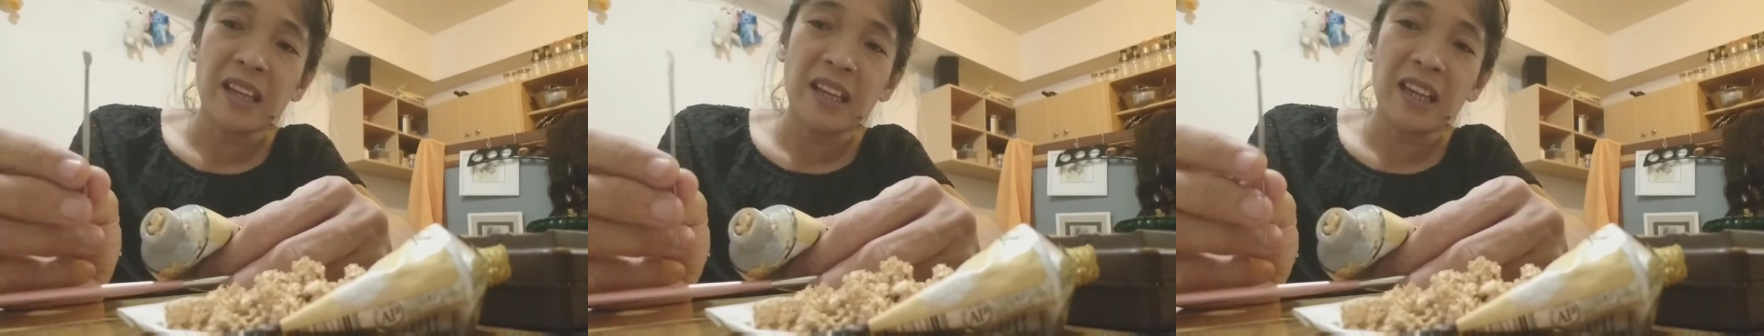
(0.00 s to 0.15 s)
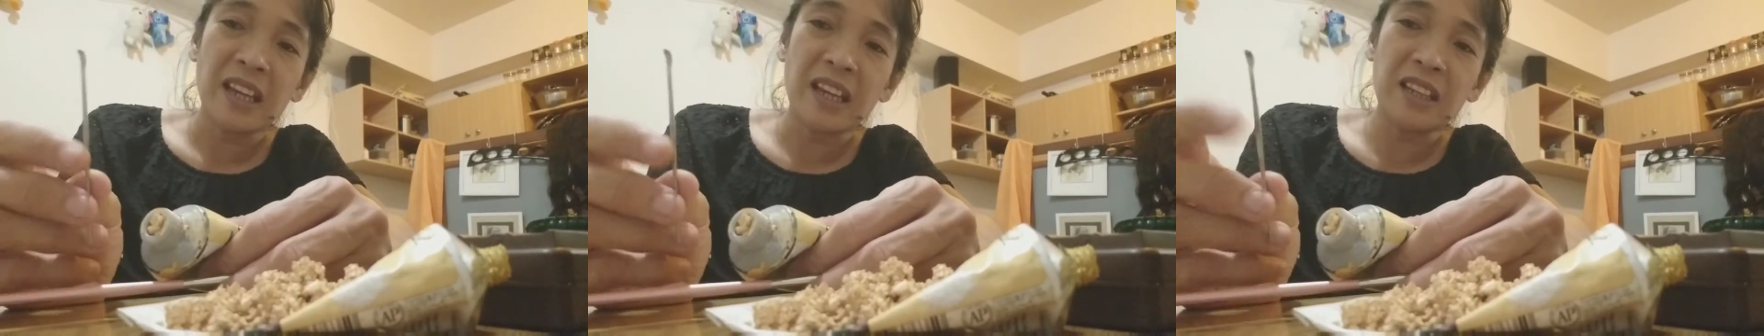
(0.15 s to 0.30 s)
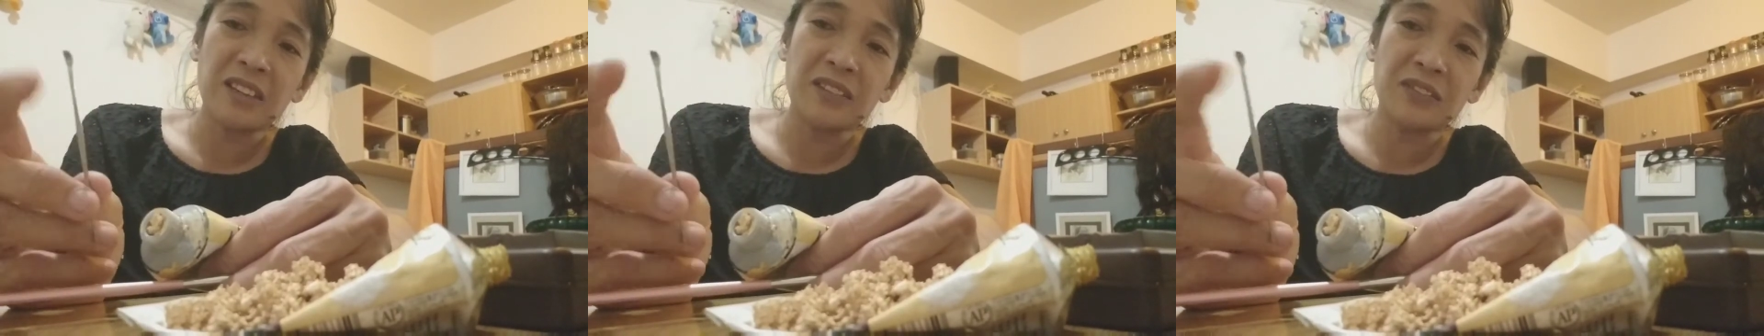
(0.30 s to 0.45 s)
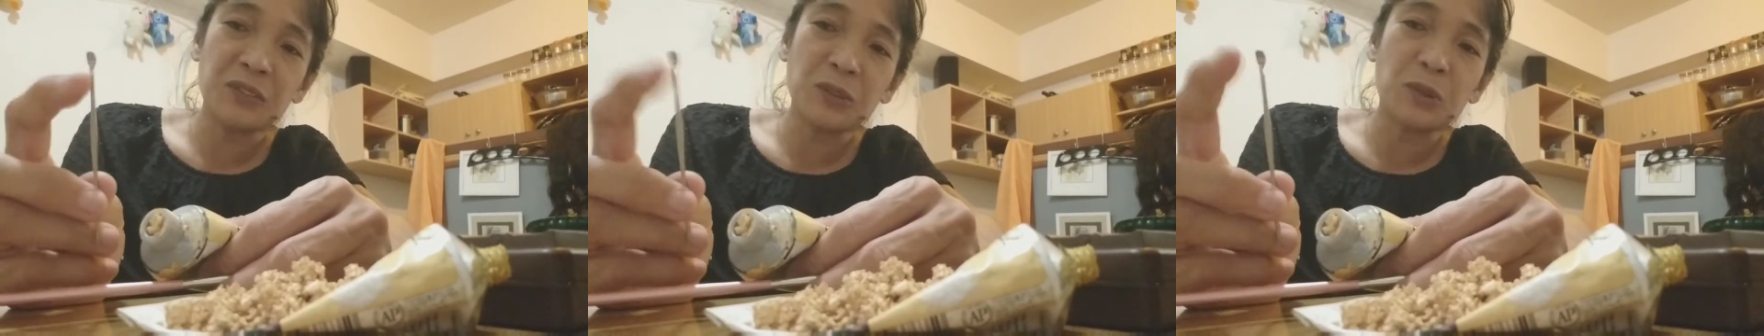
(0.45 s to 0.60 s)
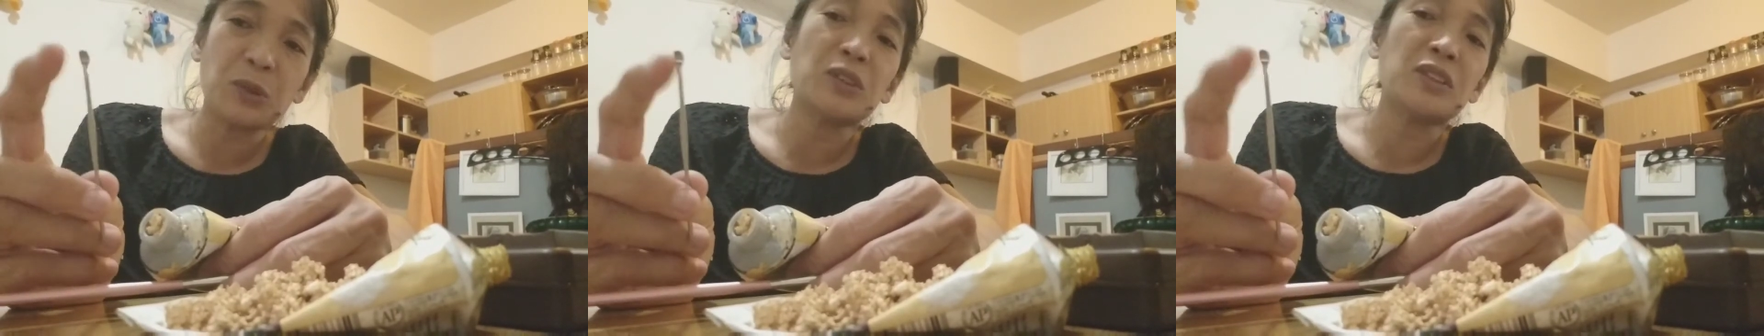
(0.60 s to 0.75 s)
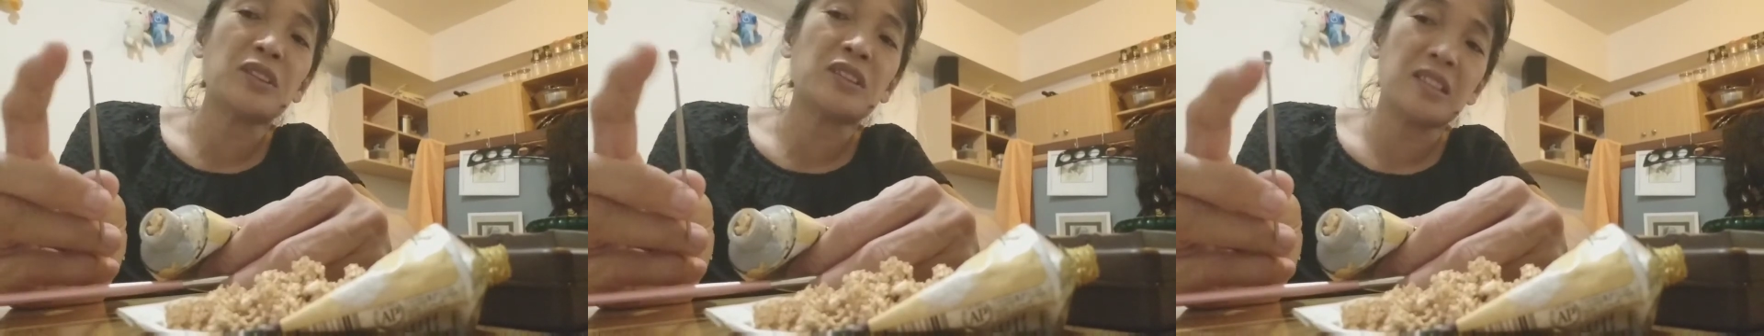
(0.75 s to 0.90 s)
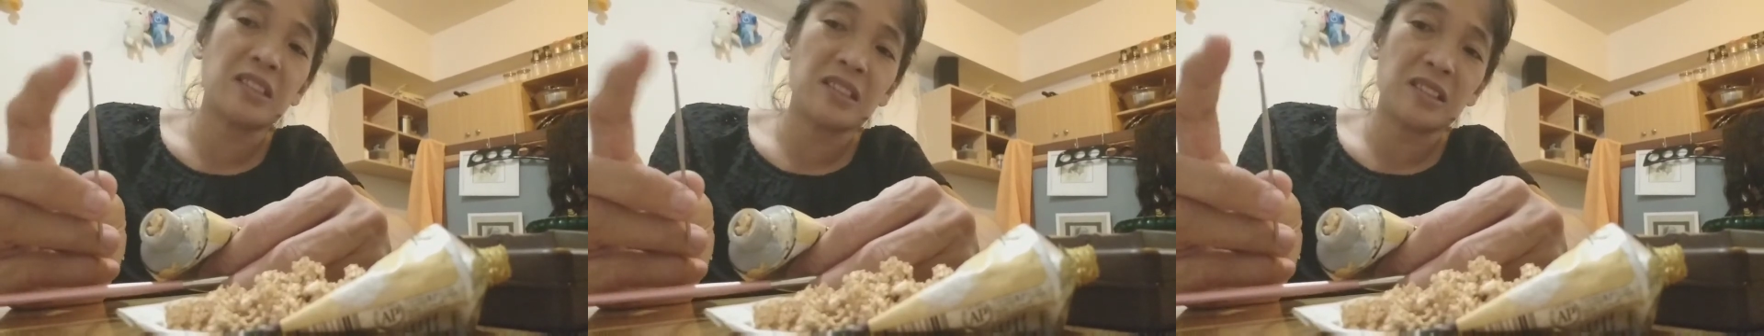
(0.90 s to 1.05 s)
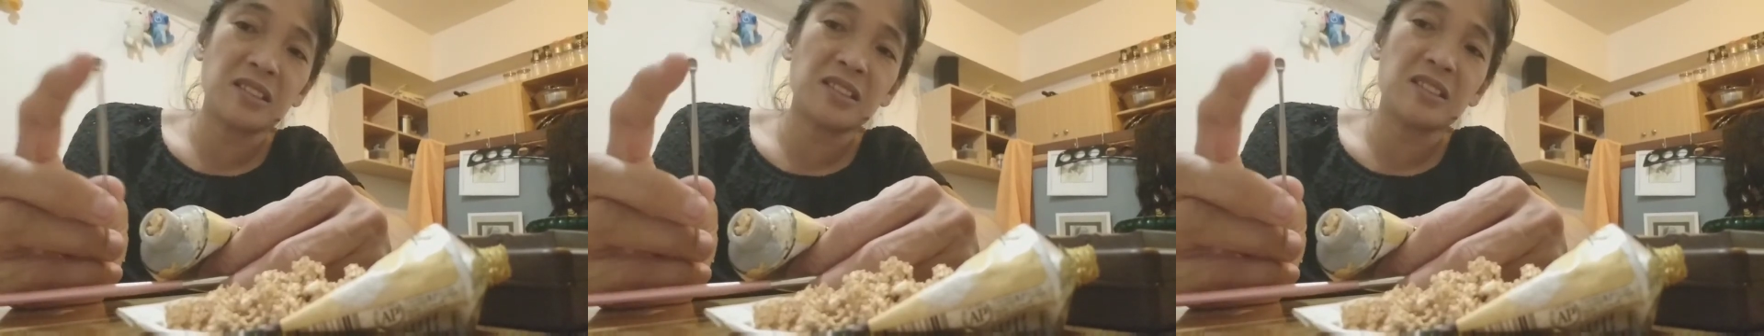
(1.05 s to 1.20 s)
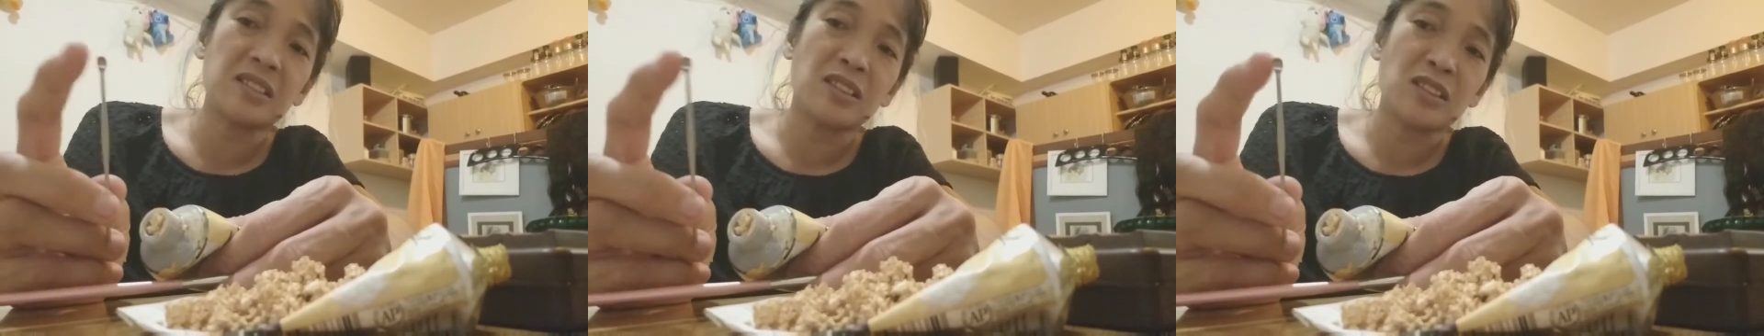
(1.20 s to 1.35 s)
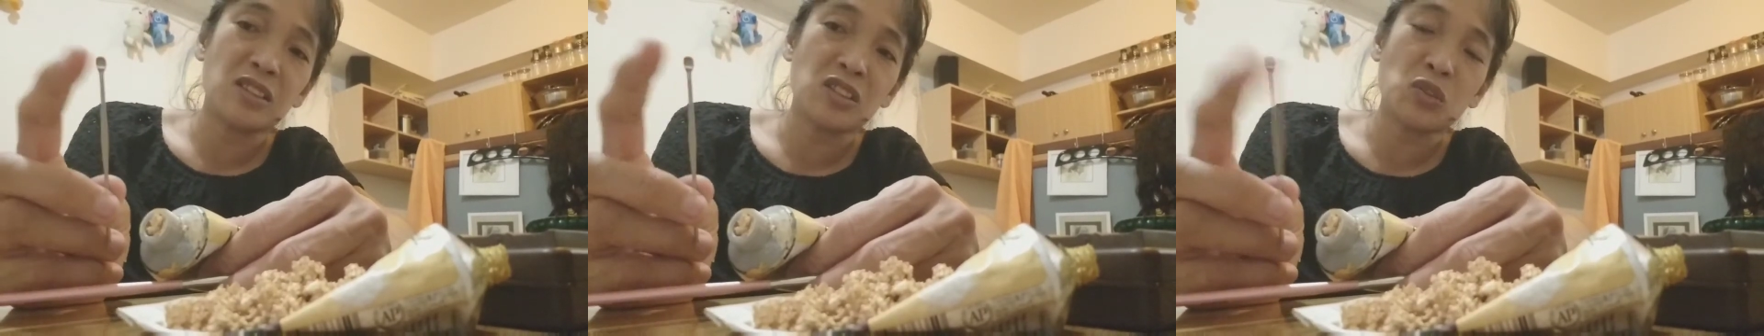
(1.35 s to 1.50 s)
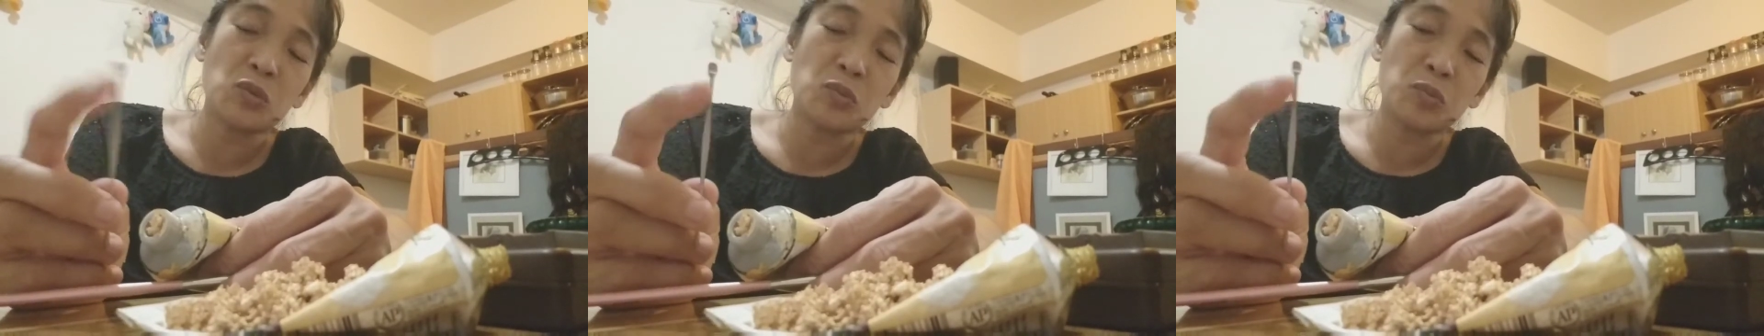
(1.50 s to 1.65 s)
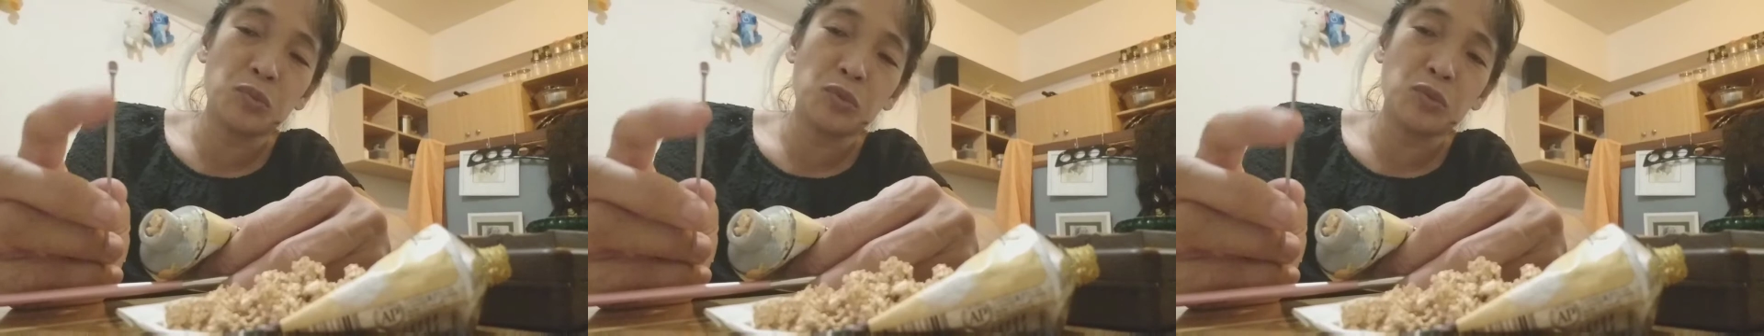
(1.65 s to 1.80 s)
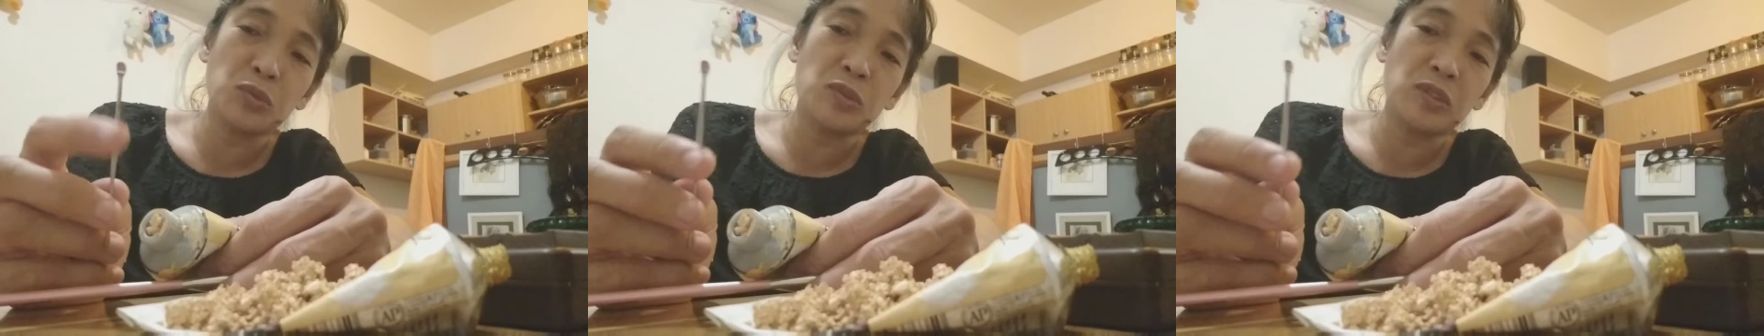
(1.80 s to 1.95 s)
and of course it's a
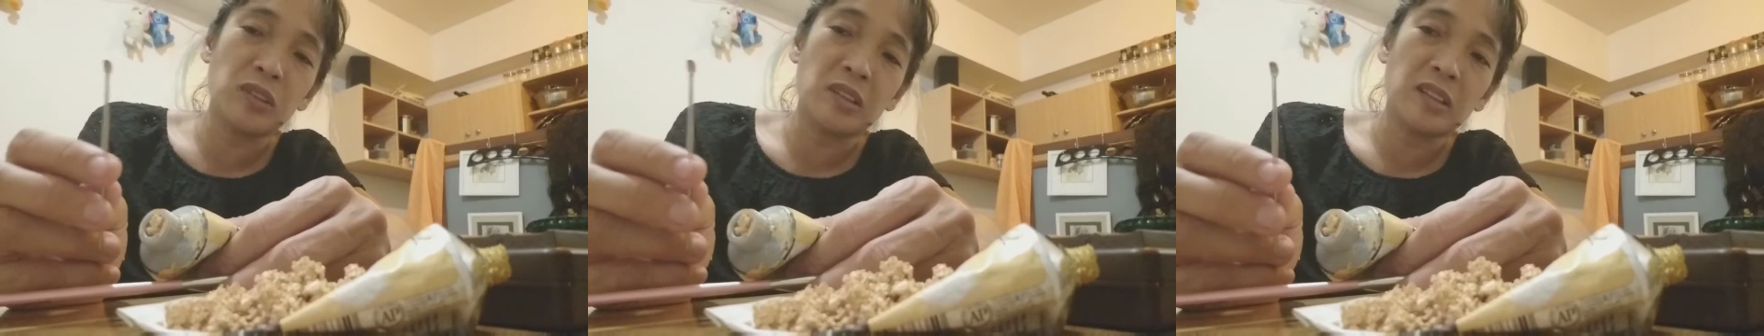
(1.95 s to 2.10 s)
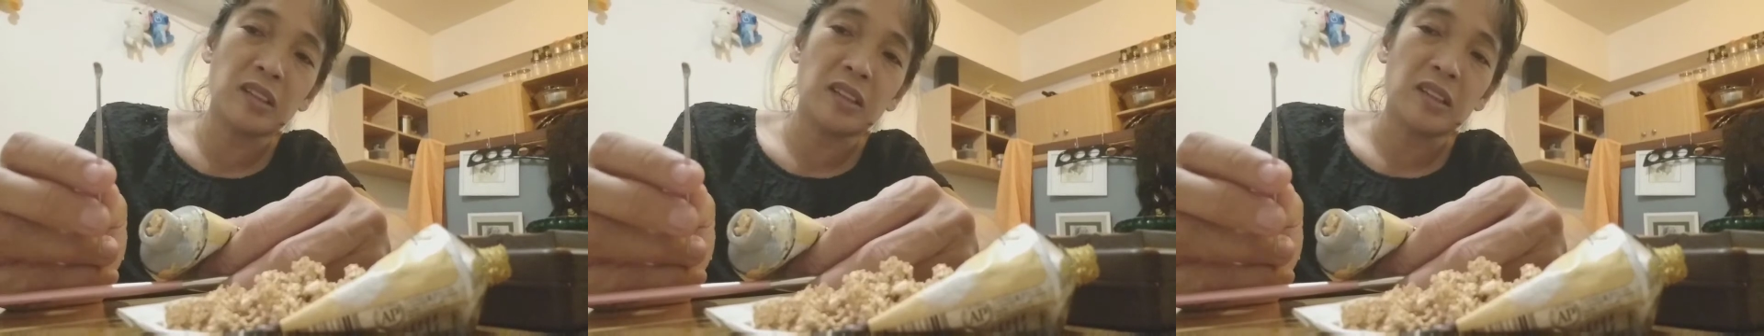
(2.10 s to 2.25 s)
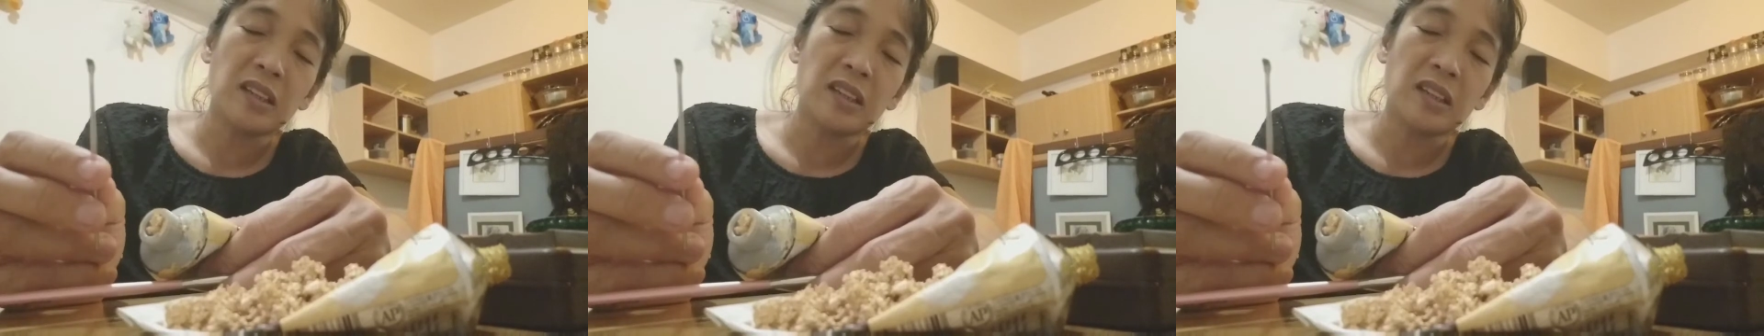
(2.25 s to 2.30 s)
spoon.